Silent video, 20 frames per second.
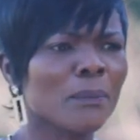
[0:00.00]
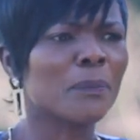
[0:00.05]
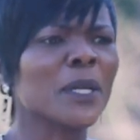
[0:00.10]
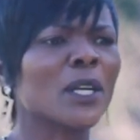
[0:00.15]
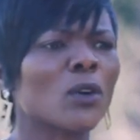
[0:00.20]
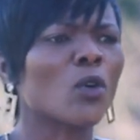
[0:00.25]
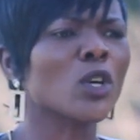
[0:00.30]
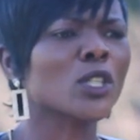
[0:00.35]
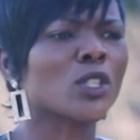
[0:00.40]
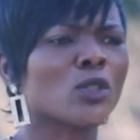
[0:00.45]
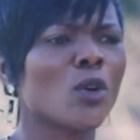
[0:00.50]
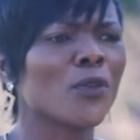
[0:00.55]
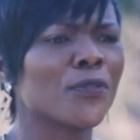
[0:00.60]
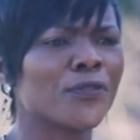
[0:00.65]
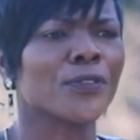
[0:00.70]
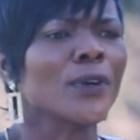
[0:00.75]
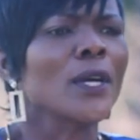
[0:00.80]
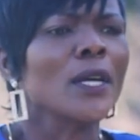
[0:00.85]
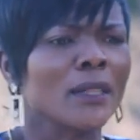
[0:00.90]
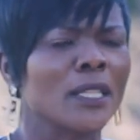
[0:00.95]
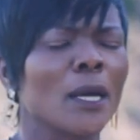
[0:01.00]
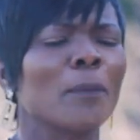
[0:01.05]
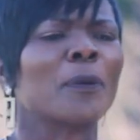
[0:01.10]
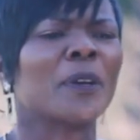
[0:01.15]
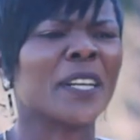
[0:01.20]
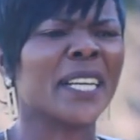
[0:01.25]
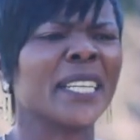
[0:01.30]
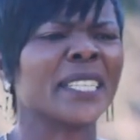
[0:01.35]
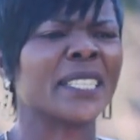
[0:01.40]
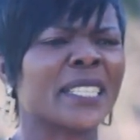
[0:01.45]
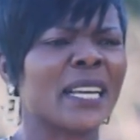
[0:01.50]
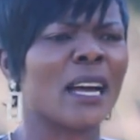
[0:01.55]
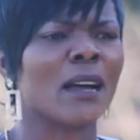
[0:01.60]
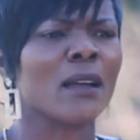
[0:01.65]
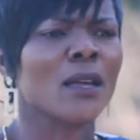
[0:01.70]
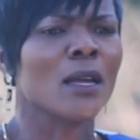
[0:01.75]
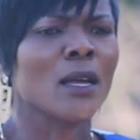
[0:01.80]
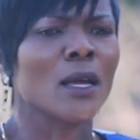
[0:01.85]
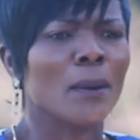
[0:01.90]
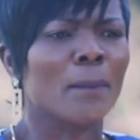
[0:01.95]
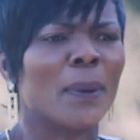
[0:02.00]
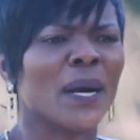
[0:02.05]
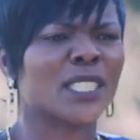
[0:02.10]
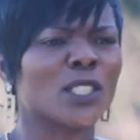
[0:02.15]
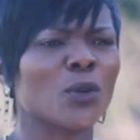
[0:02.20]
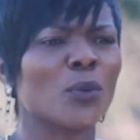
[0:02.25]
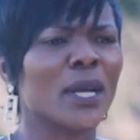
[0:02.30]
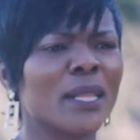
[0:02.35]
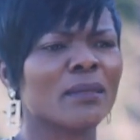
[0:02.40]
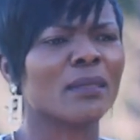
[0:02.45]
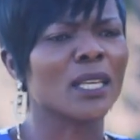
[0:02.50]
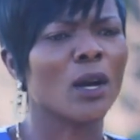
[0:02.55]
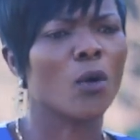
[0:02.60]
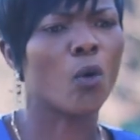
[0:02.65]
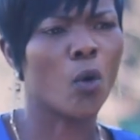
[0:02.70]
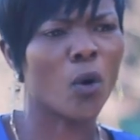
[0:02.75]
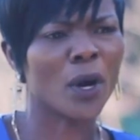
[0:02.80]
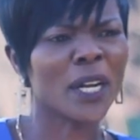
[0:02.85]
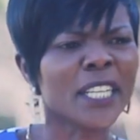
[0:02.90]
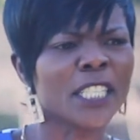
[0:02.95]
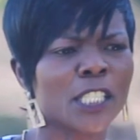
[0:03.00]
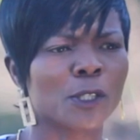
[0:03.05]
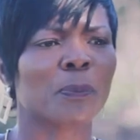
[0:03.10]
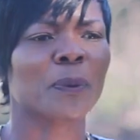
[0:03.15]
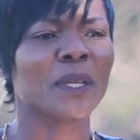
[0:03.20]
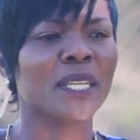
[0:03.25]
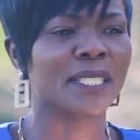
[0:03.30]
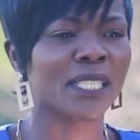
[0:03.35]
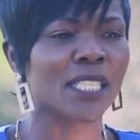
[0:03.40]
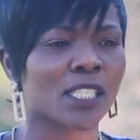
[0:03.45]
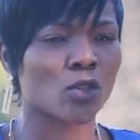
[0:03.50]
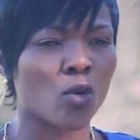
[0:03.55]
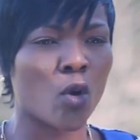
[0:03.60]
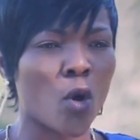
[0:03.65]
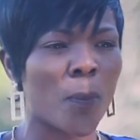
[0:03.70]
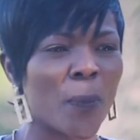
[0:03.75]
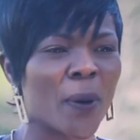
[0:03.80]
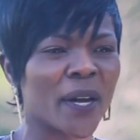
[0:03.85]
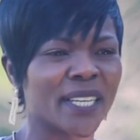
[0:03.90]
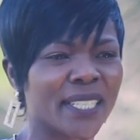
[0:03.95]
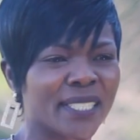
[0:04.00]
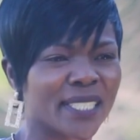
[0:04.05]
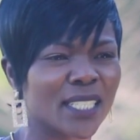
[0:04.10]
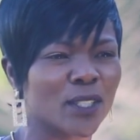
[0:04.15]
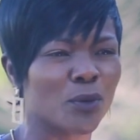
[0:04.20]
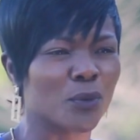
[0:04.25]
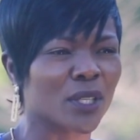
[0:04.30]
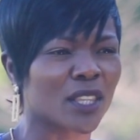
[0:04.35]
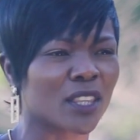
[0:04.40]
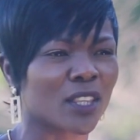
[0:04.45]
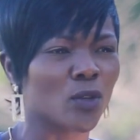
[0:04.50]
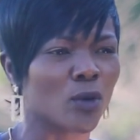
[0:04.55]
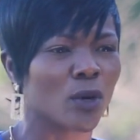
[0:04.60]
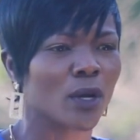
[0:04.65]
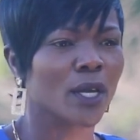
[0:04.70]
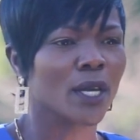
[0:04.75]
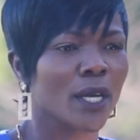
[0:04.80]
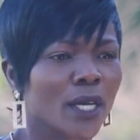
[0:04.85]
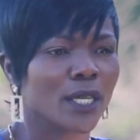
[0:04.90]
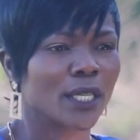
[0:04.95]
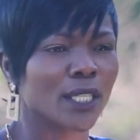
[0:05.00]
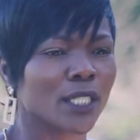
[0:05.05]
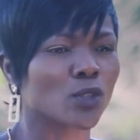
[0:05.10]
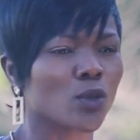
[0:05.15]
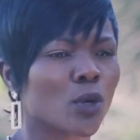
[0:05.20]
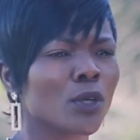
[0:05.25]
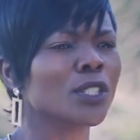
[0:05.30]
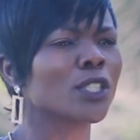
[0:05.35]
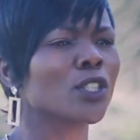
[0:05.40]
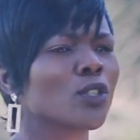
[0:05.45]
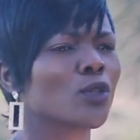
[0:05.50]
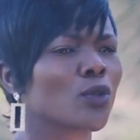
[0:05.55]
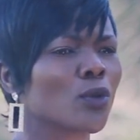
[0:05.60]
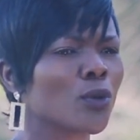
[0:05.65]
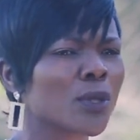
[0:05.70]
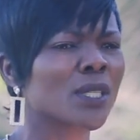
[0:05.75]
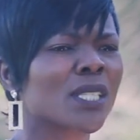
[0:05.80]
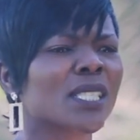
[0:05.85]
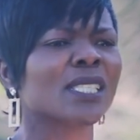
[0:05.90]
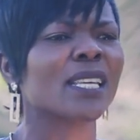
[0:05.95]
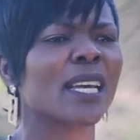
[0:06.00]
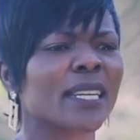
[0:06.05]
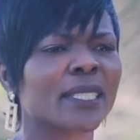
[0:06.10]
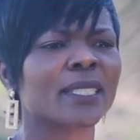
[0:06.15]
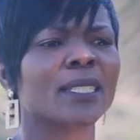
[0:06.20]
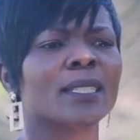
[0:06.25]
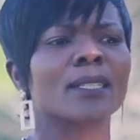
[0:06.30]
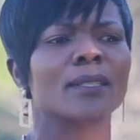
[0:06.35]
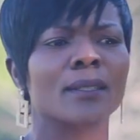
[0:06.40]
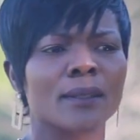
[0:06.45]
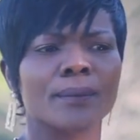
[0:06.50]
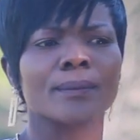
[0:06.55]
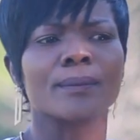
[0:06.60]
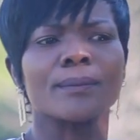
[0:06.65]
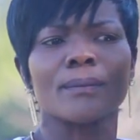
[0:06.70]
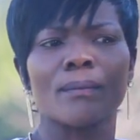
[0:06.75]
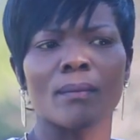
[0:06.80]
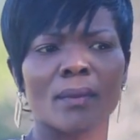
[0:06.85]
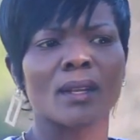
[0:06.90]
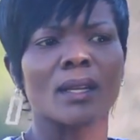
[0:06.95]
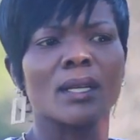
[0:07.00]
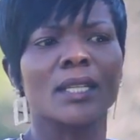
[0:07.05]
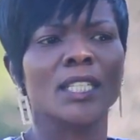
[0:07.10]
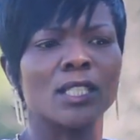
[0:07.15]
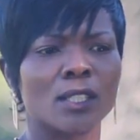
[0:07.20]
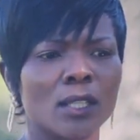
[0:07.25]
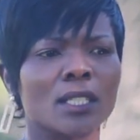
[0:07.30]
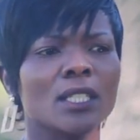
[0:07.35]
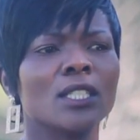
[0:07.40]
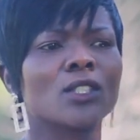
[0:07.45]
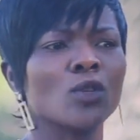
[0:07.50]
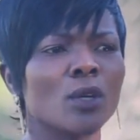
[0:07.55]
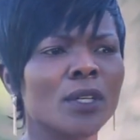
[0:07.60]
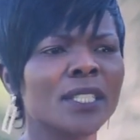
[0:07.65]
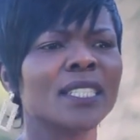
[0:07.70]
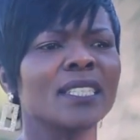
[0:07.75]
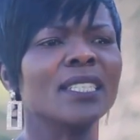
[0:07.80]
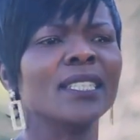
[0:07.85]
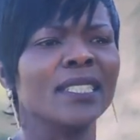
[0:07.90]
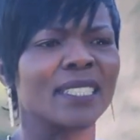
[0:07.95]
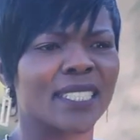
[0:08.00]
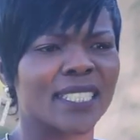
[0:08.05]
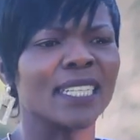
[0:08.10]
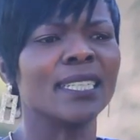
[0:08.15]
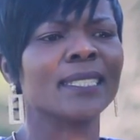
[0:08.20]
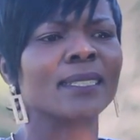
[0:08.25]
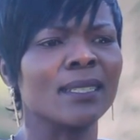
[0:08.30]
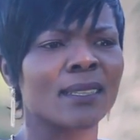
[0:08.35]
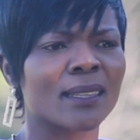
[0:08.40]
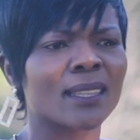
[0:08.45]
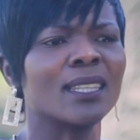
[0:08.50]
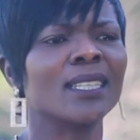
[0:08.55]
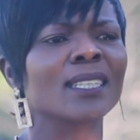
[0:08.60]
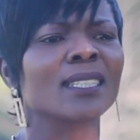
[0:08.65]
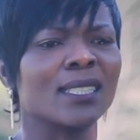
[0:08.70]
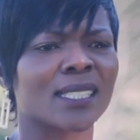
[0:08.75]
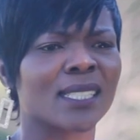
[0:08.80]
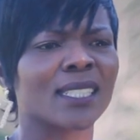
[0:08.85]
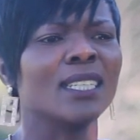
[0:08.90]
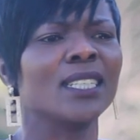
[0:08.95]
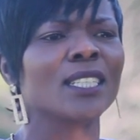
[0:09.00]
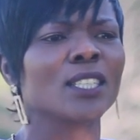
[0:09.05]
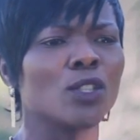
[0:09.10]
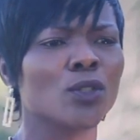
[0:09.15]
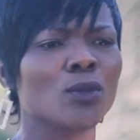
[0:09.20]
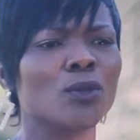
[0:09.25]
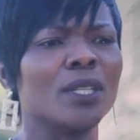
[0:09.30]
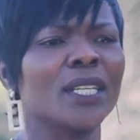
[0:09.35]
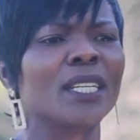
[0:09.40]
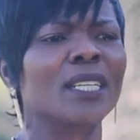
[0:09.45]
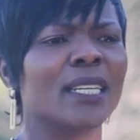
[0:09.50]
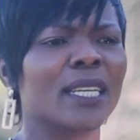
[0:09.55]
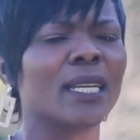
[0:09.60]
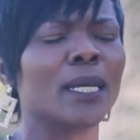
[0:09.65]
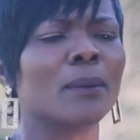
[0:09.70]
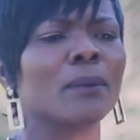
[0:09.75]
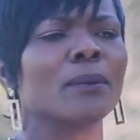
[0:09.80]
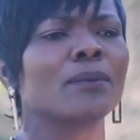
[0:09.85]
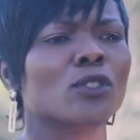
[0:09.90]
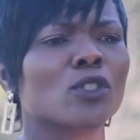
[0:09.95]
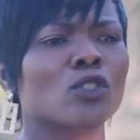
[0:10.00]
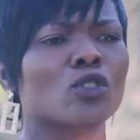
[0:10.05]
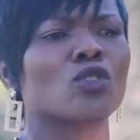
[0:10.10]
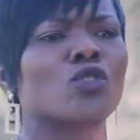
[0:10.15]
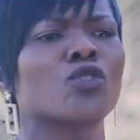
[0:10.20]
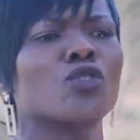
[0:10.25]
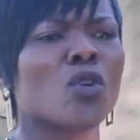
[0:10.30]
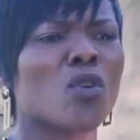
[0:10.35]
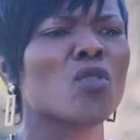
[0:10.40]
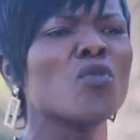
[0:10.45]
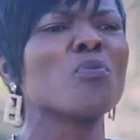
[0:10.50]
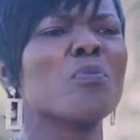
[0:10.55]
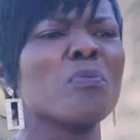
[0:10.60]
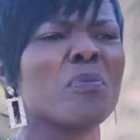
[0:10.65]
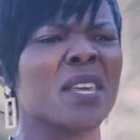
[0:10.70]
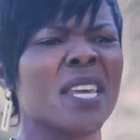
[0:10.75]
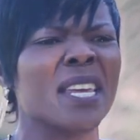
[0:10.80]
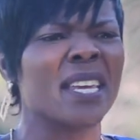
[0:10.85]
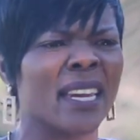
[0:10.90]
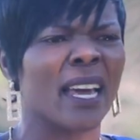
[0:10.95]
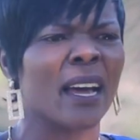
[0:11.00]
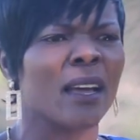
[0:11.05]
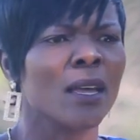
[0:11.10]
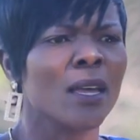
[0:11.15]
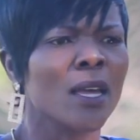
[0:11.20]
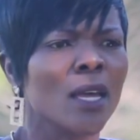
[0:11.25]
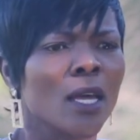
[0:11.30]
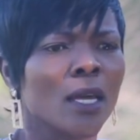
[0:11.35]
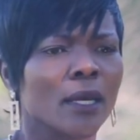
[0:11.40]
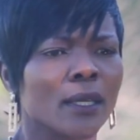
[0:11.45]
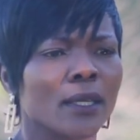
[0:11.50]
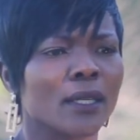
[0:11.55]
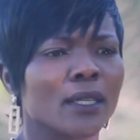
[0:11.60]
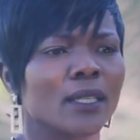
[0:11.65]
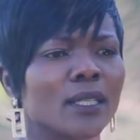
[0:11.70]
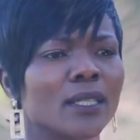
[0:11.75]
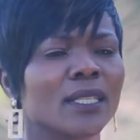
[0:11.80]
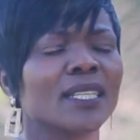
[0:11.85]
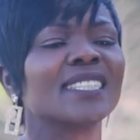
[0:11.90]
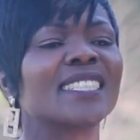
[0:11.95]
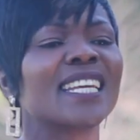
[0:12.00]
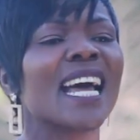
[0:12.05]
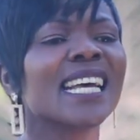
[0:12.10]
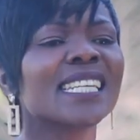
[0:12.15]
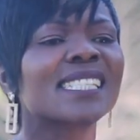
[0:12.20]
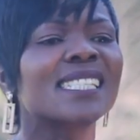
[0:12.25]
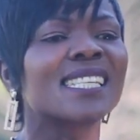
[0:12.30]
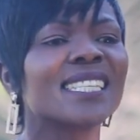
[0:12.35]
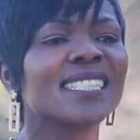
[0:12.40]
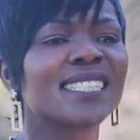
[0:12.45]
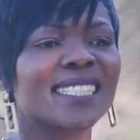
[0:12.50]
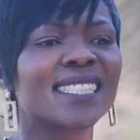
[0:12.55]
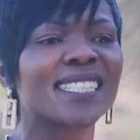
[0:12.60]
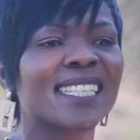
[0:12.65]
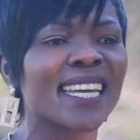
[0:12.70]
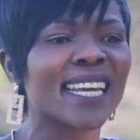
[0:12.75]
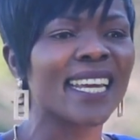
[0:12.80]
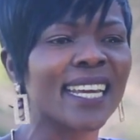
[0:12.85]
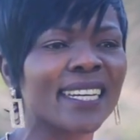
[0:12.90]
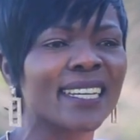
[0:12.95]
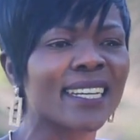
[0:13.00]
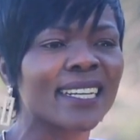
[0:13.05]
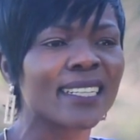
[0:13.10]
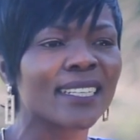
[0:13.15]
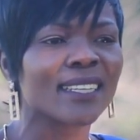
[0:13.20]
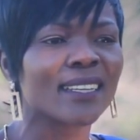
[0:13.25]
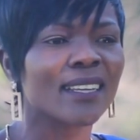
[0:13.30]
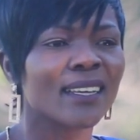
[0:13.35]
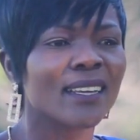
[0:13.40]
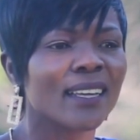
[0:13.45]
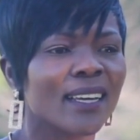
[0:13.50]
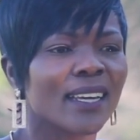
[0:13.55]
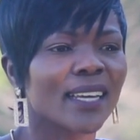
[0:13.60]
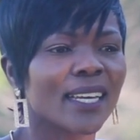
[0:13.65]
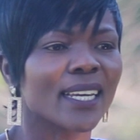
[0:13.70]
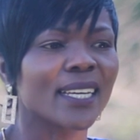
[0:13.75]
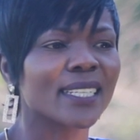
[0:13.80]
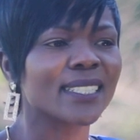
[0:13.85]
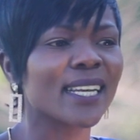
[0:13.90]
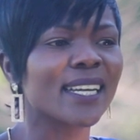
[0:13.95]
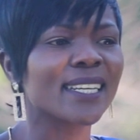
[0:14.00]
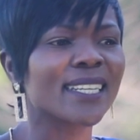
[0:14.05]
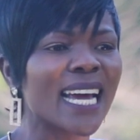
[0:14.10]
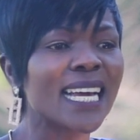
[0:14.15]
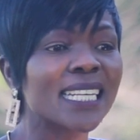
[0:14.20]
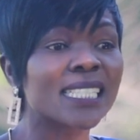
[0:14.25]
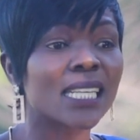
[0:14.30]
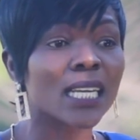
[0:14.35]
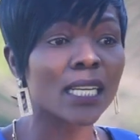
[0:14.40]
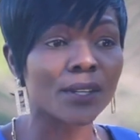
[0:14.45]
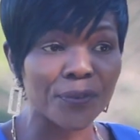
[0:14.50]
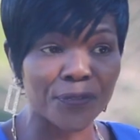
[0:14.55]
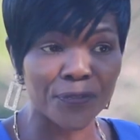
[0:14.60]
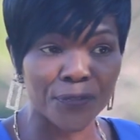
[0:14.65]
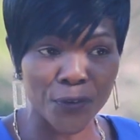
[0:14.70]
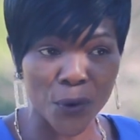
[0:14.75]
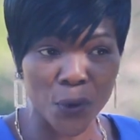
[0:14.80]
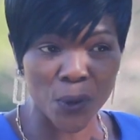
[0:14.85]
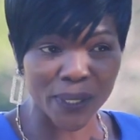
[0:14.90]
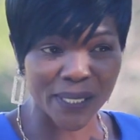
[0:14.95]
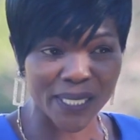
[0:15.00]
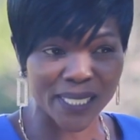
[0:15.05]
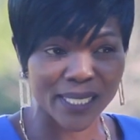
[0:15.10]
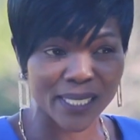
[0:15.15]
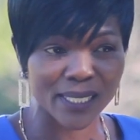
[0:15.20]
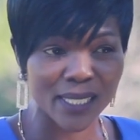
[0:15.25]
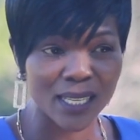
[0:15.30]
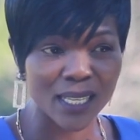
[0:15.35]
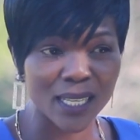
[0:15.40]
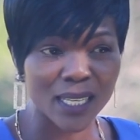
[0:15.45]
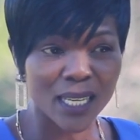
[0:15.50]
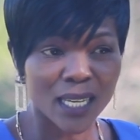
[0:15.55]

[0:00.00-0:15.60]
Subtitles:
because of the pressure. But when the Holy Spirit is operating with you, he don't do such, he don't inject things in you in a strong manner. He does it gently and he doesn't force.